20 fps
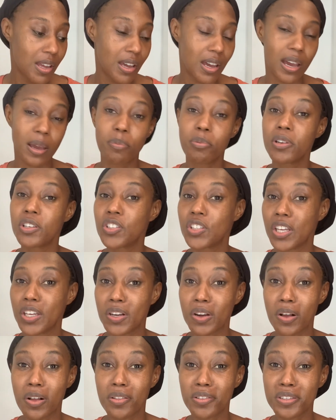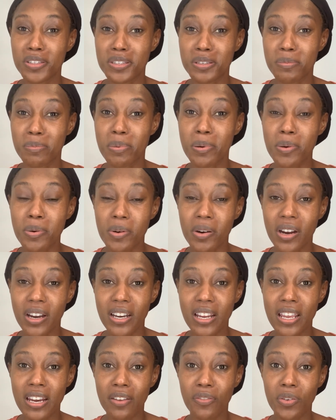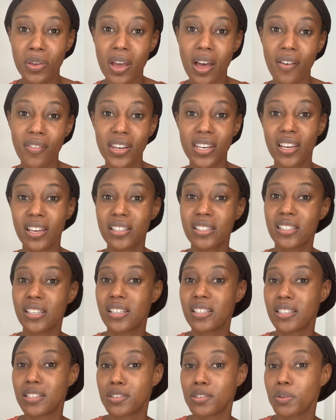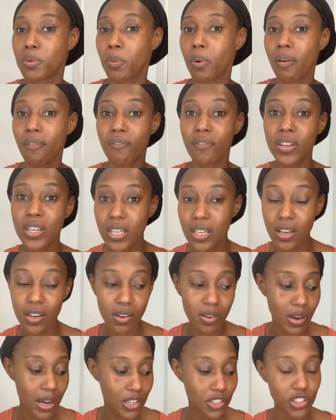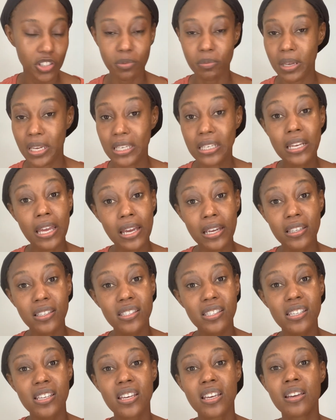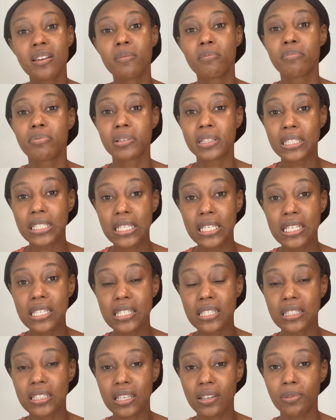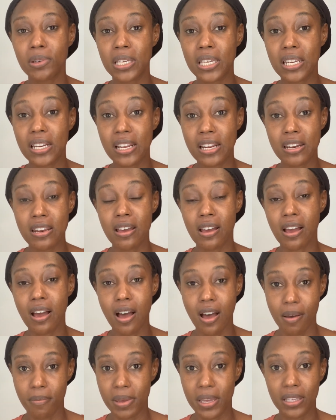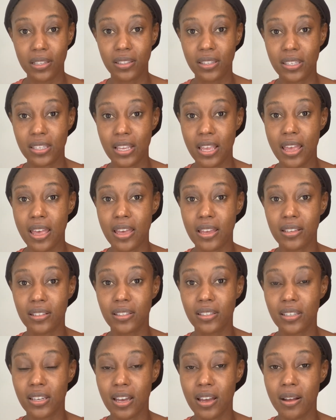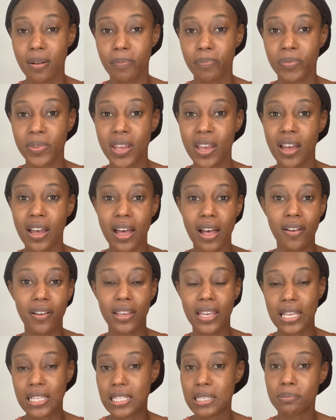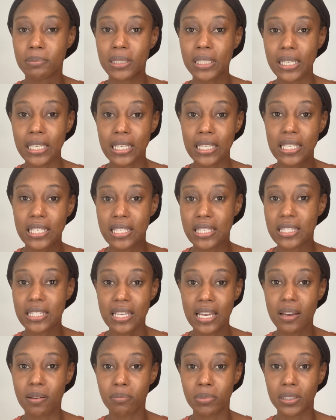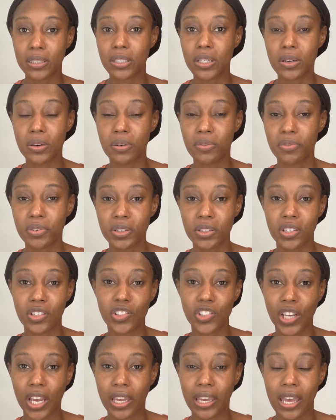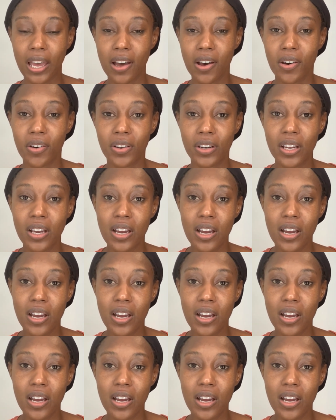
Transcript: I appreciate all the support. And if you have any ideas as to what video I should make next, please leave it in the comments. And I've got some links down below for you to check out.